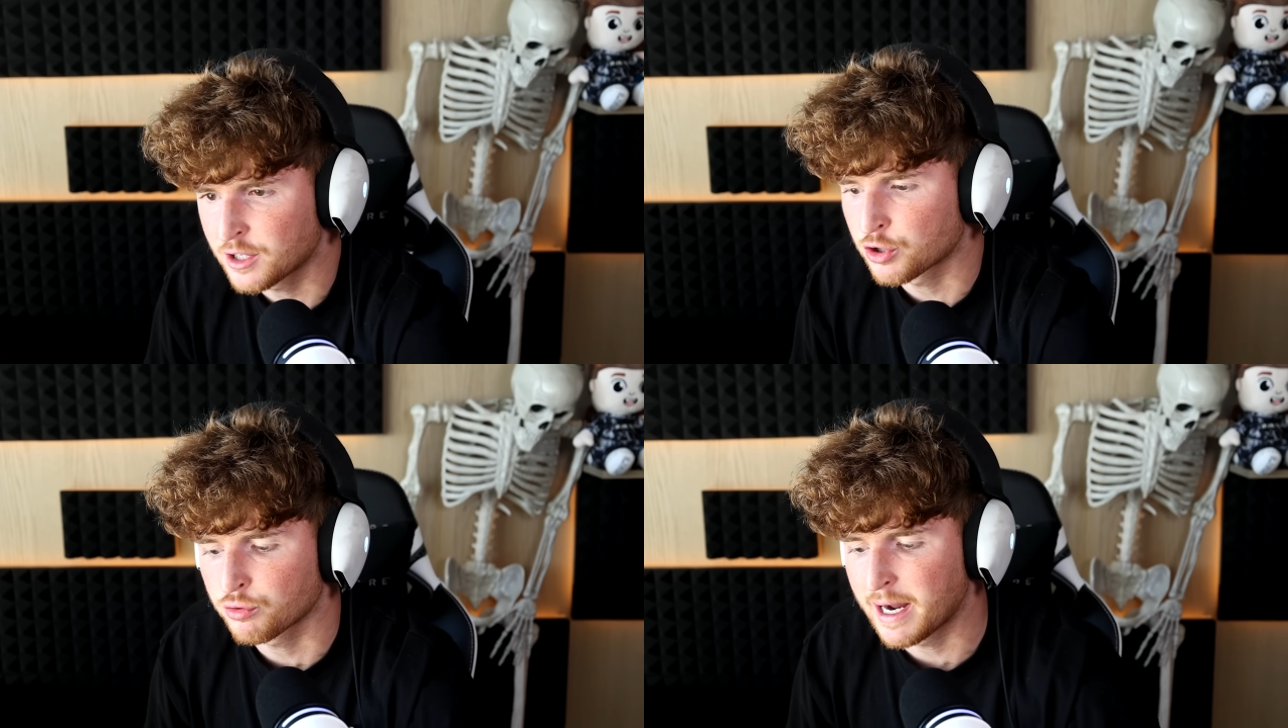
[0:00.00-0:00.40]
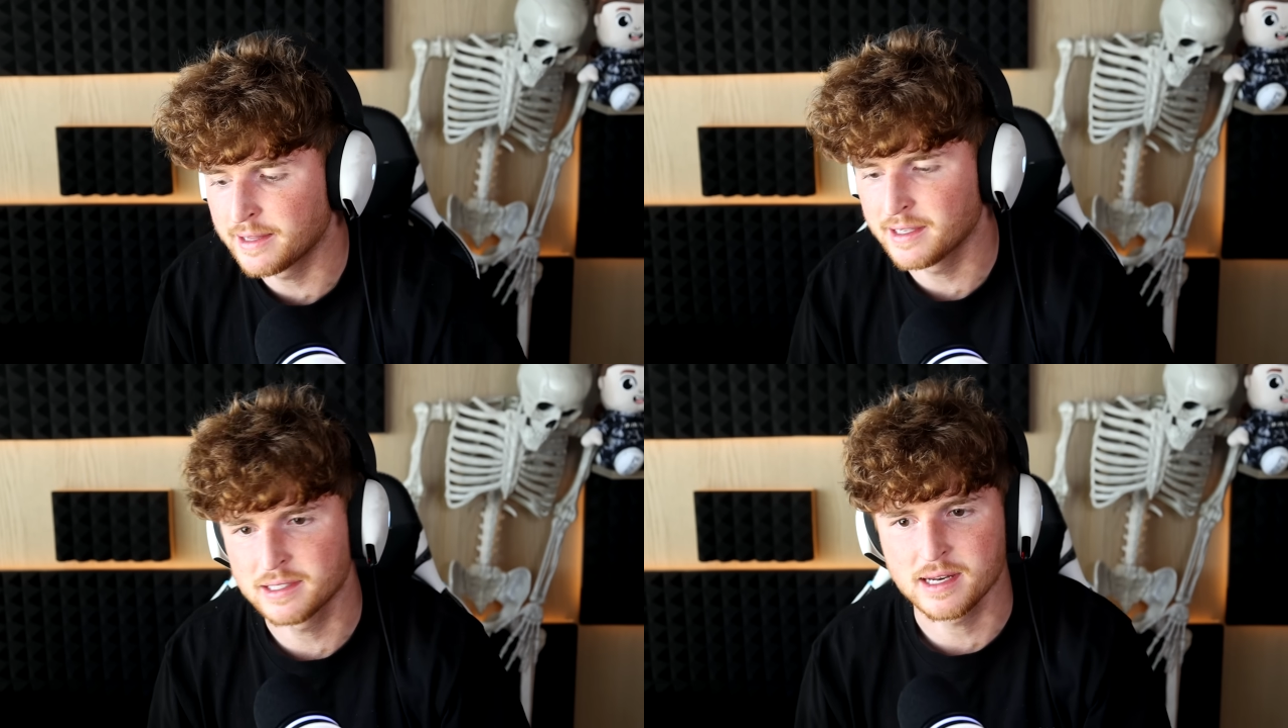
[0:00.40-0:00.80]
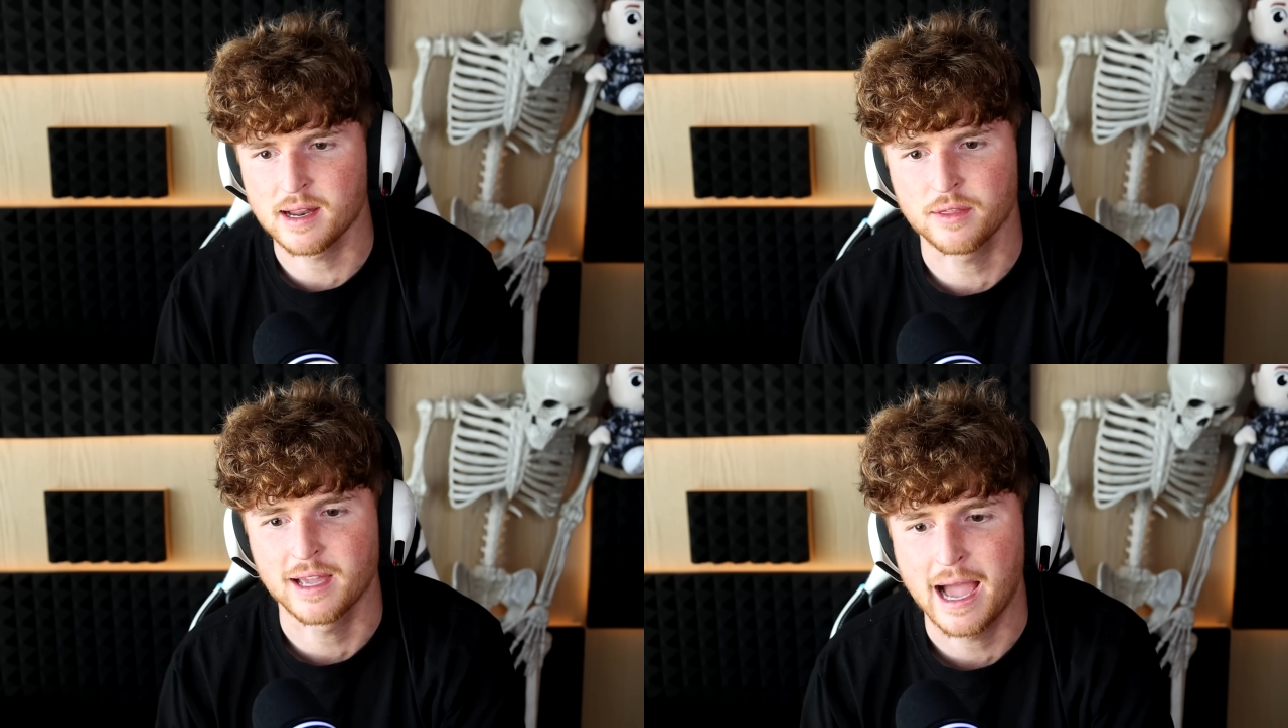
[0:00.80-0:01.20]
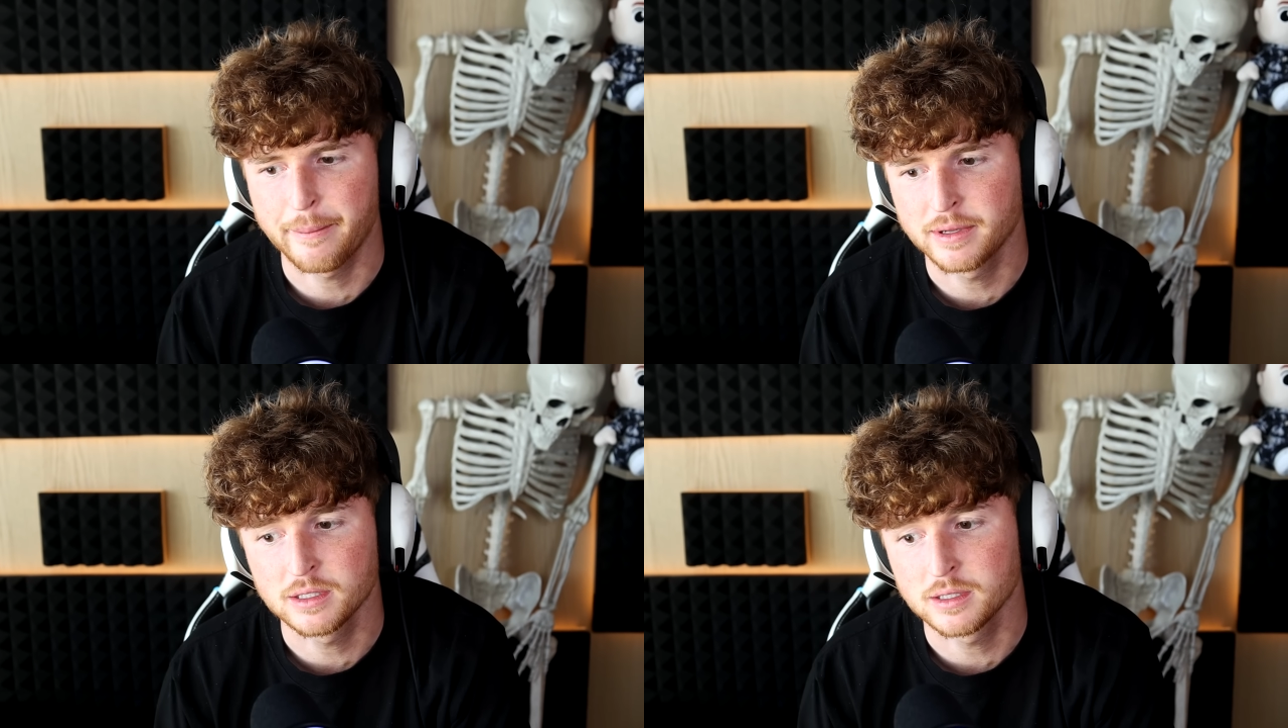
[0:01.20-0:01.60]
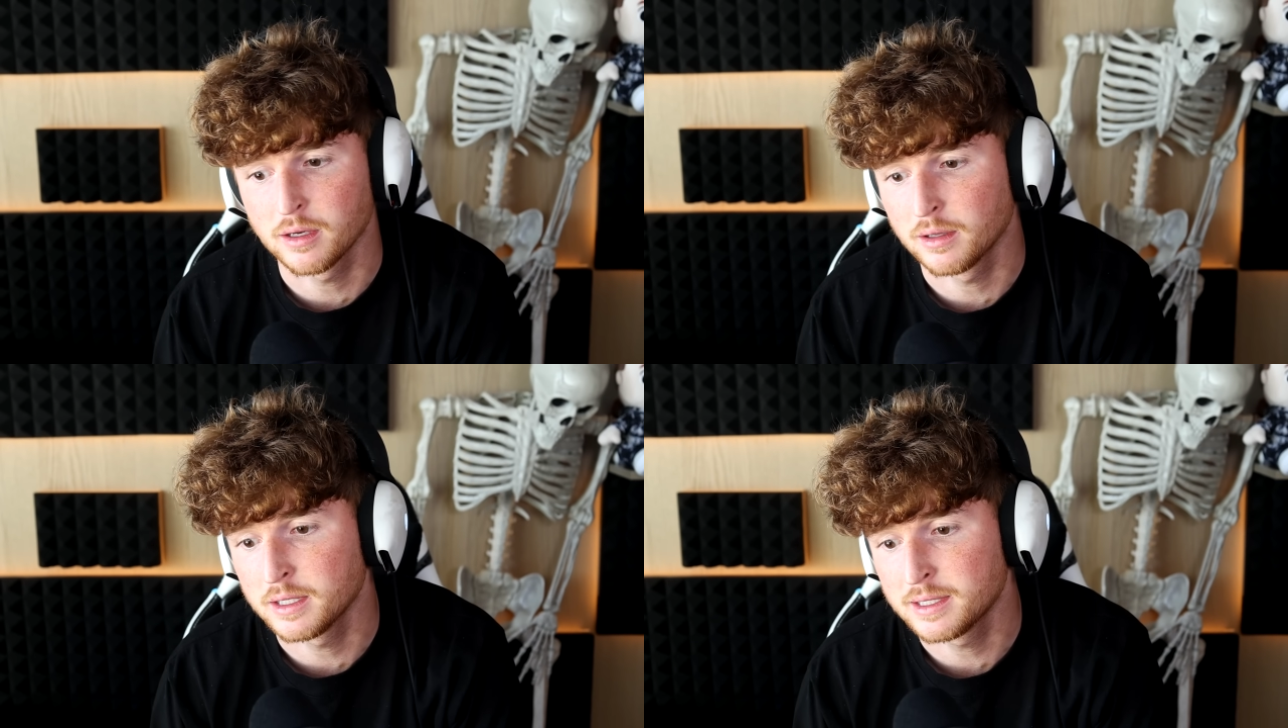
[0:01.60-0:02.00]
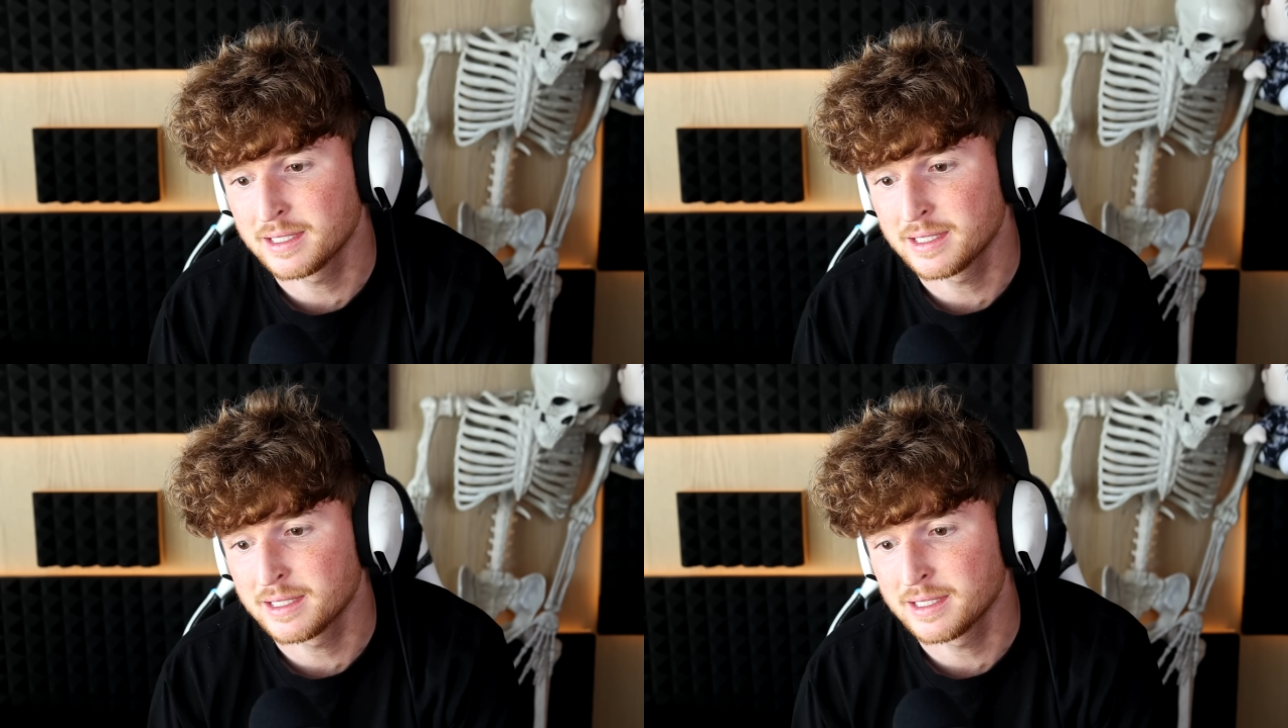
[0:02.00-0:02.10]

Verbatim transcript: I tried this and nothing happened. So let's